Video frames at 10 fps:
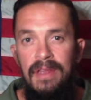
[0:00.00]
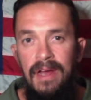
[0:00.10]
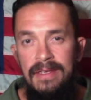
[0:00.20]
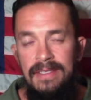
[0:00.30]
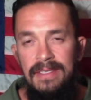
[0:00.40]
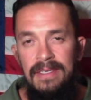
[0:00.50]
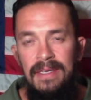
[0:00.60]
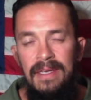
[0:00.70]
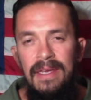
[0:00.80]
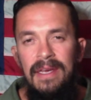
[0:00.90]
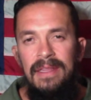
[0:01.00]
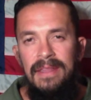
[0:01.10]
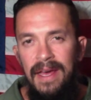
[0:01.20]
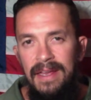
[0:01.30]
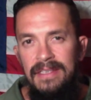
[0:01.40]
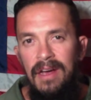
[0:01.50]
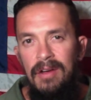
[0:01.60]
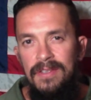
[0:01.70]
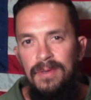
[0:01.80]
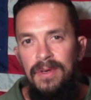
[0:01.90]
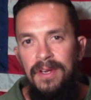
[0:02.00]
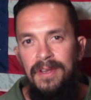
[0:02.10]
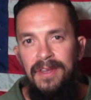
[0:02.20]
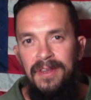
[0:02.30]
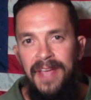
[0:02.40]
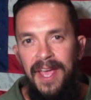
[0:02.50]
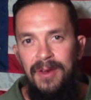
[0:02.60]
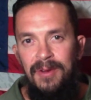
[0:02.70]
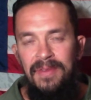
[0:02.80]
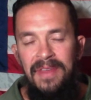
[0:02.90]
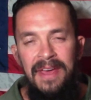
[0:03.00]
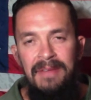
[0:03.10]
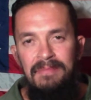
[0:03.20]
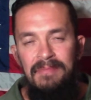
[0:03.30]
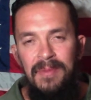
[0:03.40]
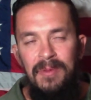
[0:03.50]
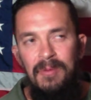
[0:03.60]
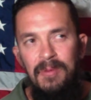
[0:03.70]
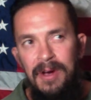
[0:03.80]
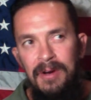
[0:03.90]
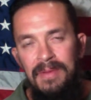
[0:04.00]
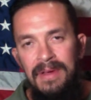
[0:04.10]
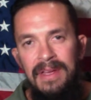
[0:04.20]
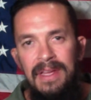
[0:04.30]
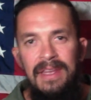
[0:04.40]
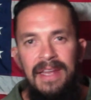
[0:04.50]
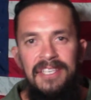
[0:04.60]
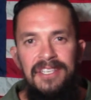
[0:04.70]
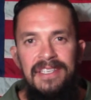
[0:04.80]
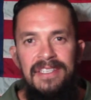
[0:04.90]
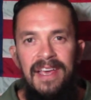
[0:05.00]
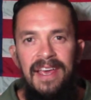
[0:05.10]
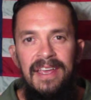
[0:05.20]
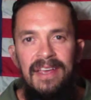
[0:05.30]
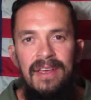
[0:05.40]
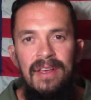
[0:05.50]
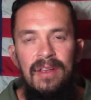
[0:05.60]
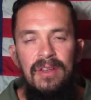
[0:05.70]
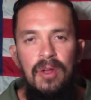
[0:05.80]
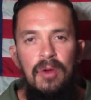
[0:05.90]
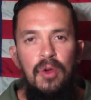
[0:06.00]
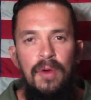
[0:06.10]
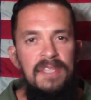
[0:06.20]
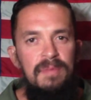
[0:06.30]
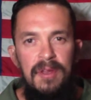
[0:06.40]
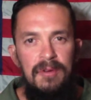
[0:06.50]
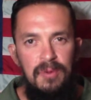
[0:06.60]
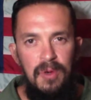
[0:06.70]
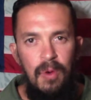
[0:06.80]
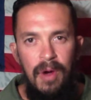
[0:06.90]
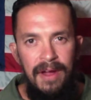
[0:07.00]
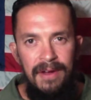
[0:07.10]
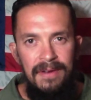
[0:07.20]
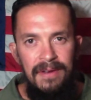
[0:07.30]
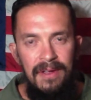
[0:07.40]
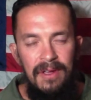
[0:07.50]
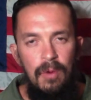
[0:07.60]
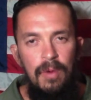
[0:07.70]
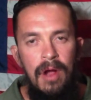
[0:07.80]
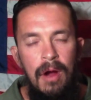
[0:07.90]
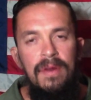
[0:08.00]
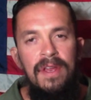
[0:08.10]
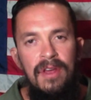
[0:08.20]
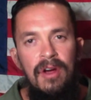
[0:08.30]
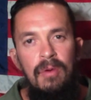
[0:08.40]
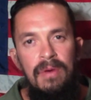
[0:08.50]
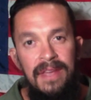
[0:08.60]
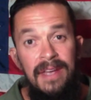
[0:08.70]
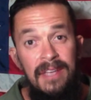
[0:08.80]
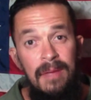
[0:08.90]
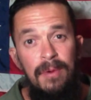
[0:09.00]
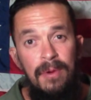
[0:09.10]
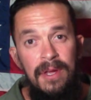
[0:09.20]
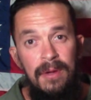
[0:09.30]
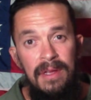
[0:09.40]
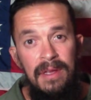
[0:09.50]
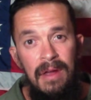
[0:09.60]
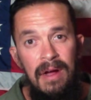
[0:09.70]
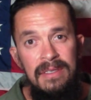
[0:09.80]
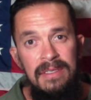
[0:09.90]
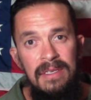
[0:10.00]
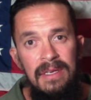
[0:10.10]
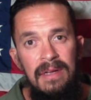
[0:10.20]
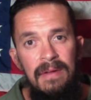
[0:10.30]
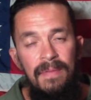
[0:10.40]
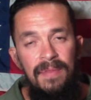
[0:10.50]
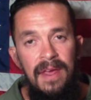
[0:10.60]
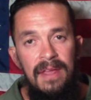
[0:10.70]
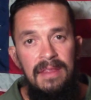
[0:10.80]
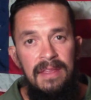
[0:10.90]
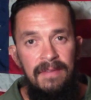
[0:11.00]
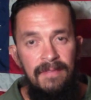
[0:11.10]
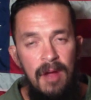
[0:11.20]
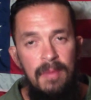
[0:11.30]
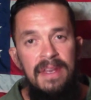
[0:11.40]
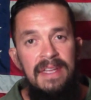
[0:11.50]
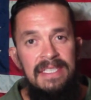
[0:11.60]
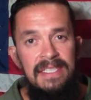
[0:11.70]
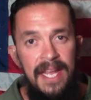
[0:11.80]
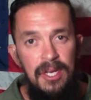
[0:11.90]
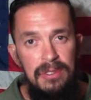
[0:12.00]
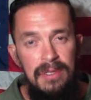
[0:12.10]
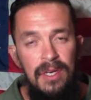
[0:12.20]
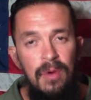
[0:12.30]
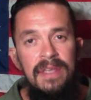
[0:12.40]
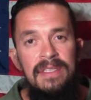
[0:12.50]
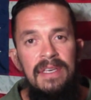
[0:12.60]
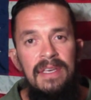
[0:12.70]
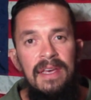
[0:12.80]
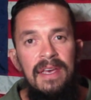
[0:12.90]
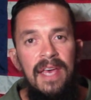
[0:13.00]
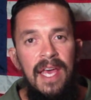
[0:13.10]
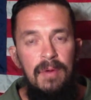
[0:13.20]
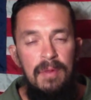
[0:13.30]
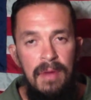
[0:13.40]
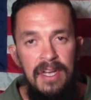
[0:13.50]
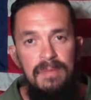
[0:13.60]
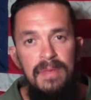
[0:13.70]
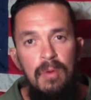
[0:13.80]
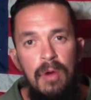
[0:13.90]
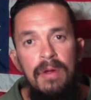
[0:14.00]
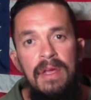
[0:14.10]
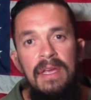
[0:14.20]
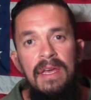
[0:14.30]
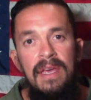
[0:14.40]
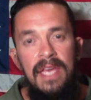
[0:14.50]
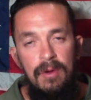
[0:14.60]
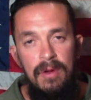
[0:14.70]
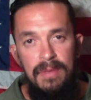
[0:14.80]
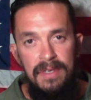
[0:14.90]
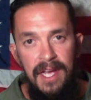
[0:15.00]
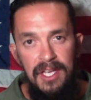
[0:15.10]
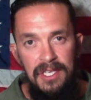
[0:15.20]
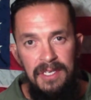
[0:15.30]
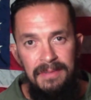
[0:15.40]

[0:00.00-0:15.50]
loss, that is also a good indicator that well, let's just say no noise meter is required. We already know with that temporary hearing loss that the environment is dangerously noisy and we must be wearing hearing protection.